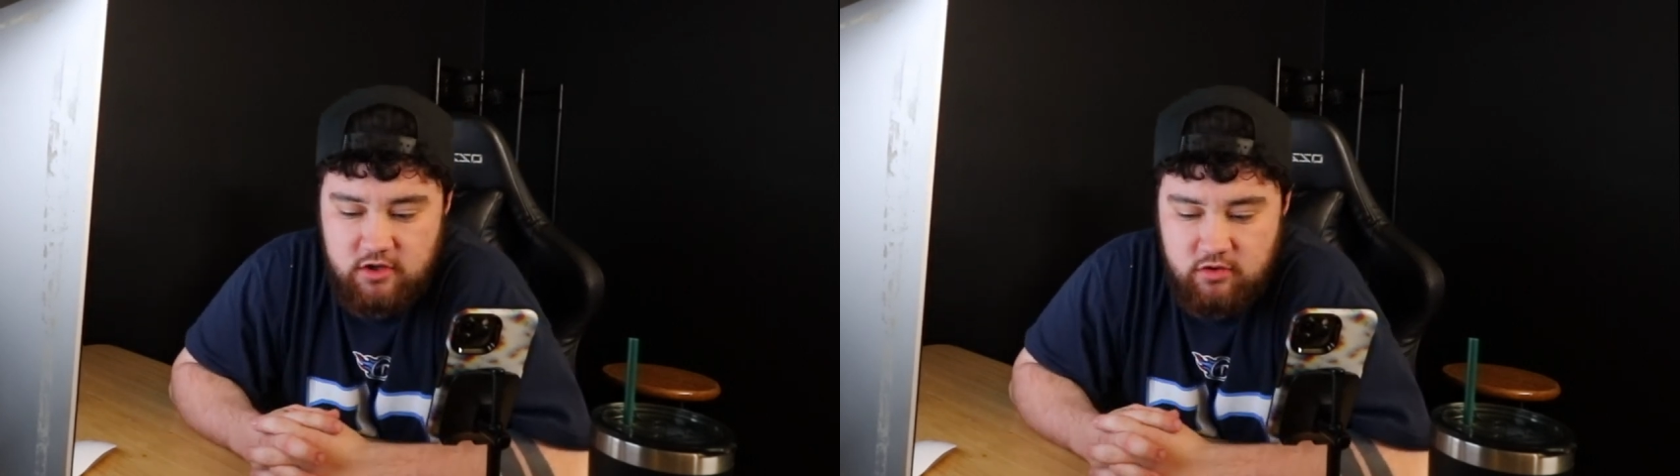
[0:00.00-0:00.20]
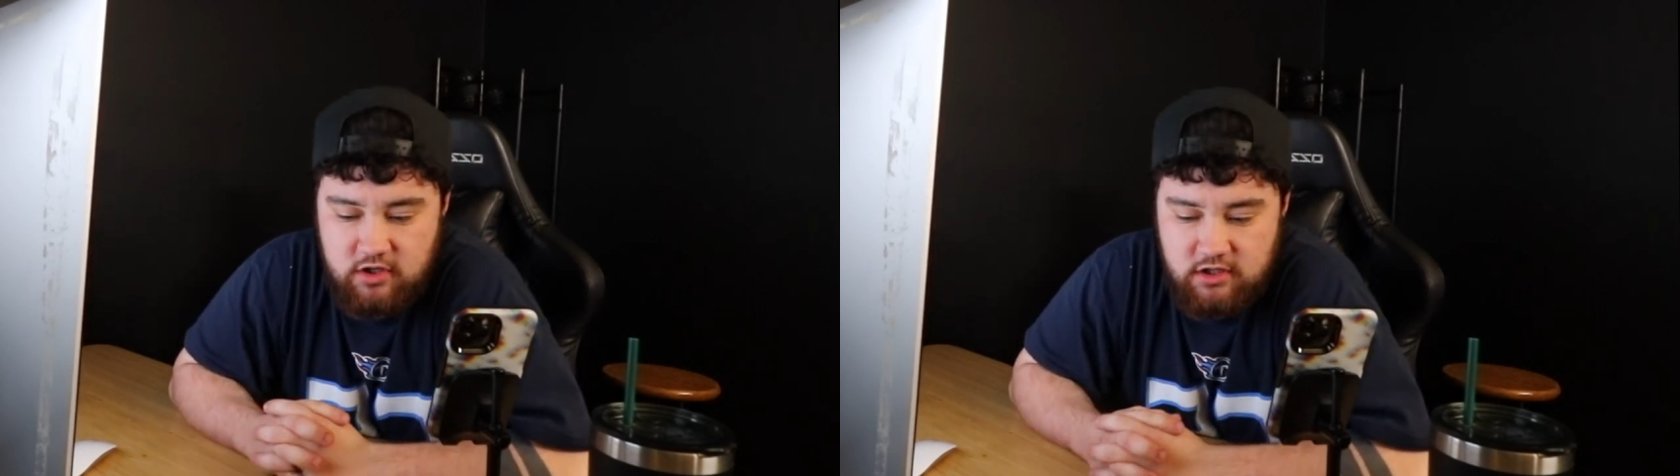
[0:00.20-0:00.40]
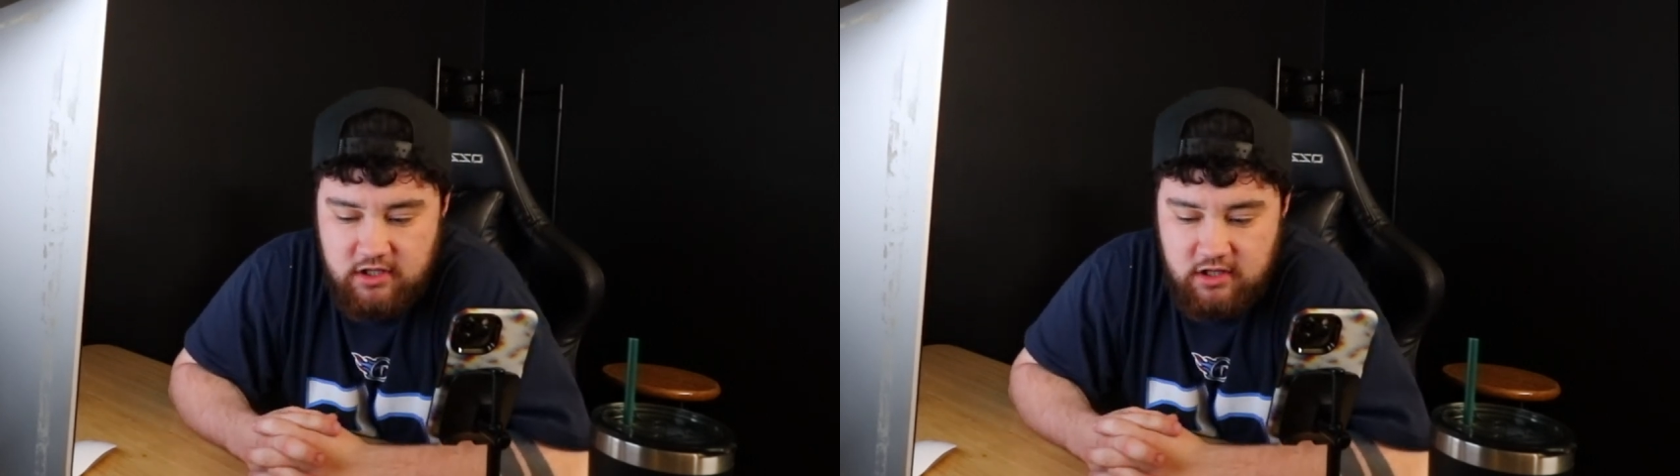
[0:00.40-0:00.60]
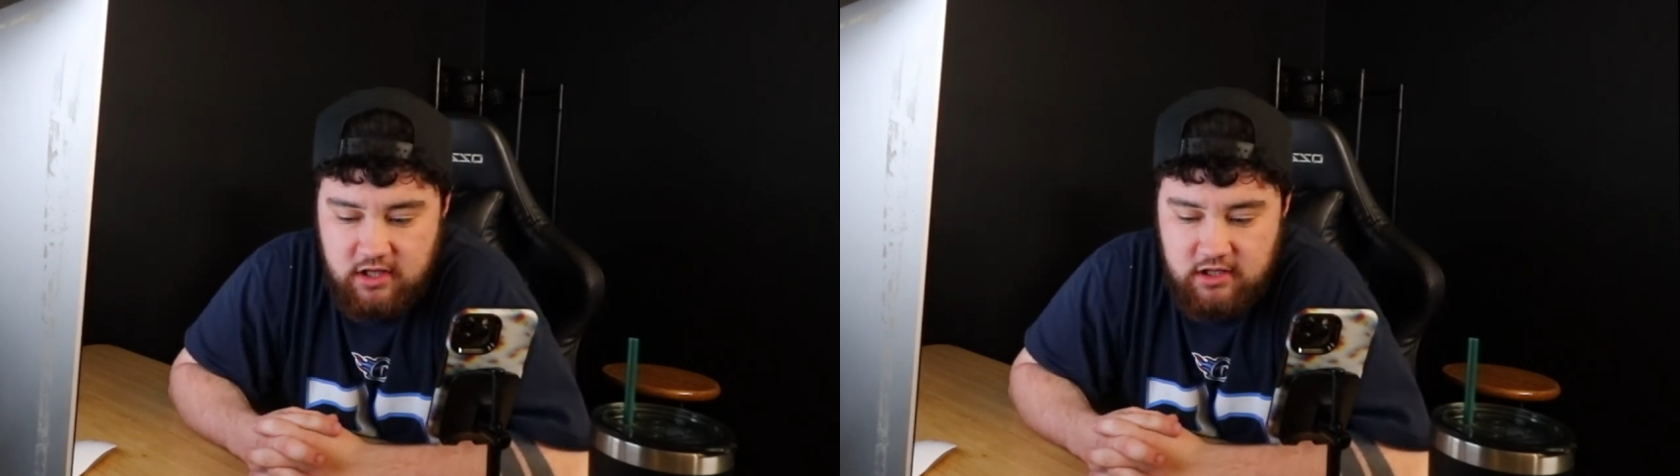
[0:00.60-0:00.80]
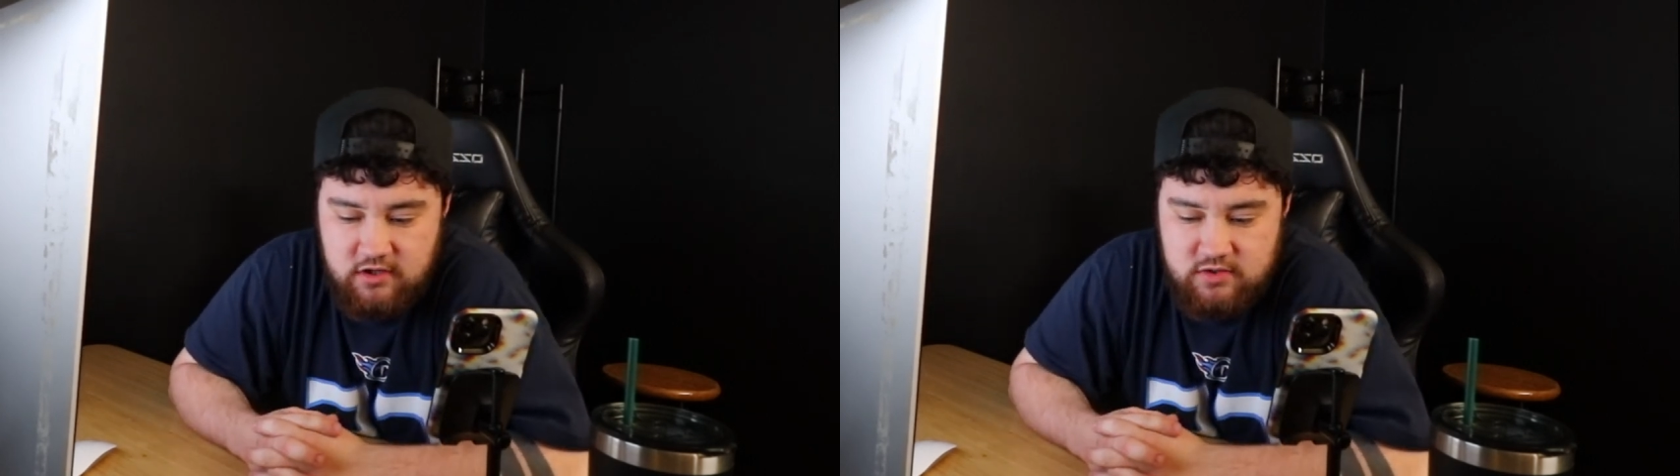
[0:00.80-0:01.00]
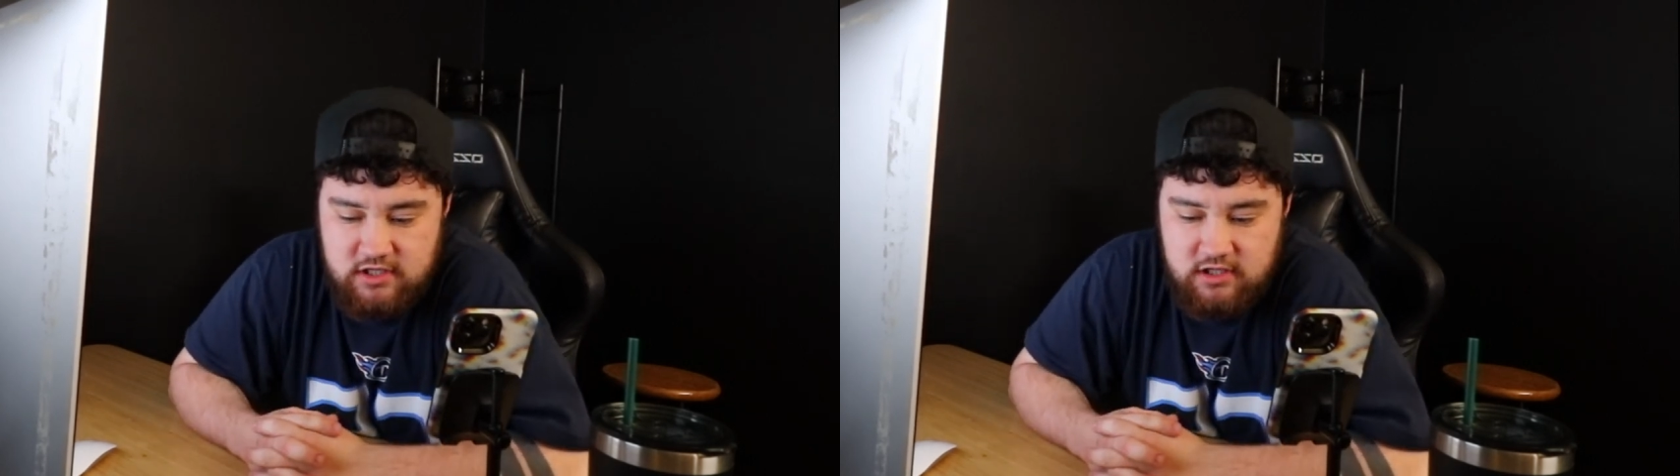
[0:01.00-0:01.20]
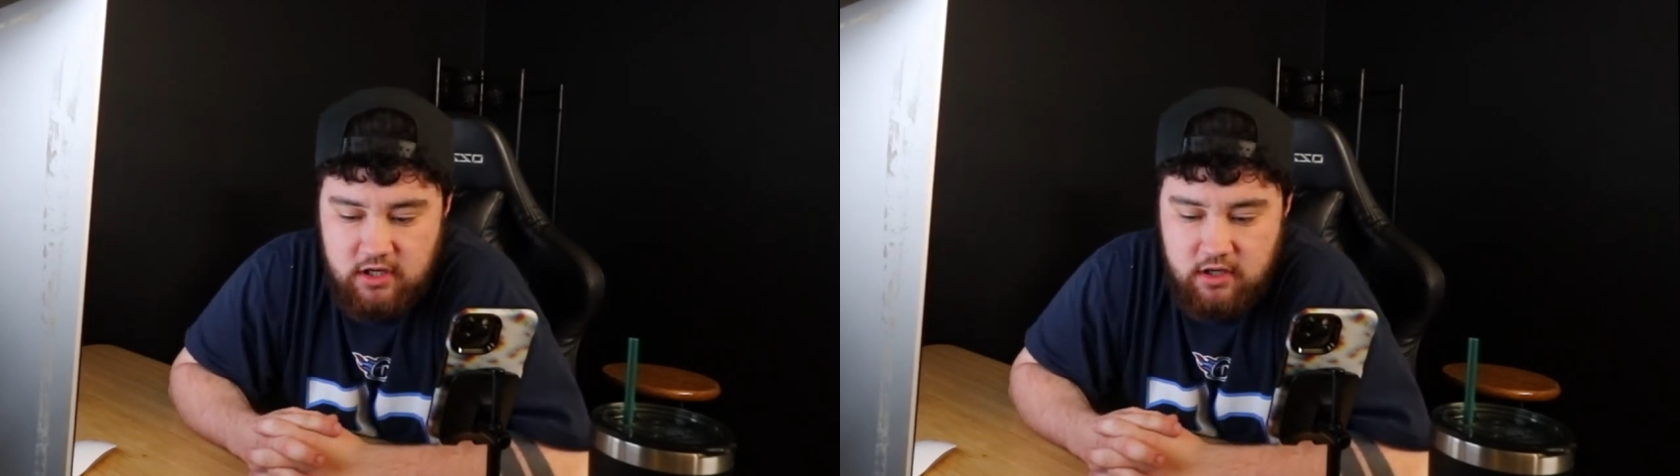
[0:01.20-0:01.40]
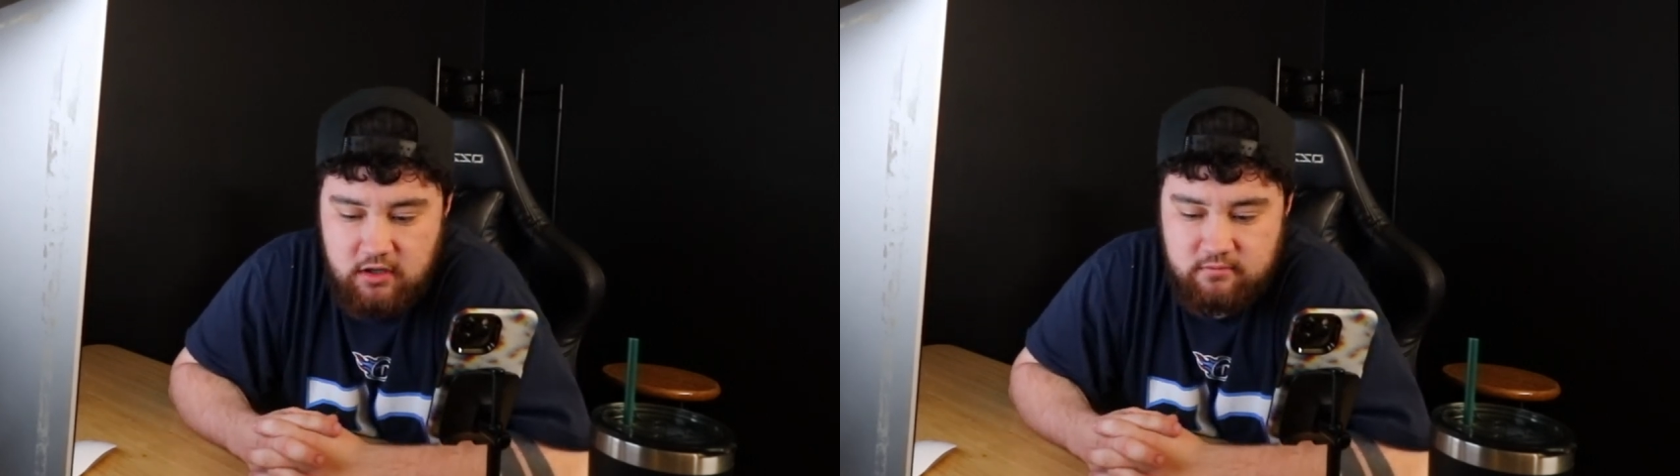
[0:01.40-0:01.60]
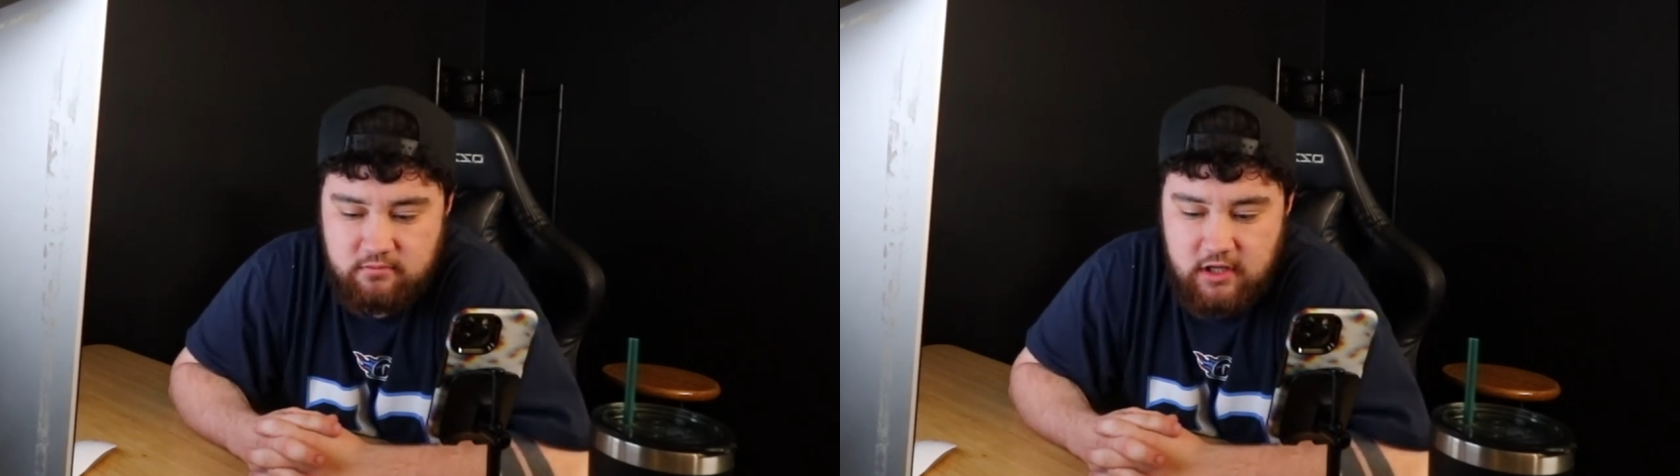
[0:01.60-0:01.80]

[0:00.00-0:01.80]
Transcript: you thought that like using um,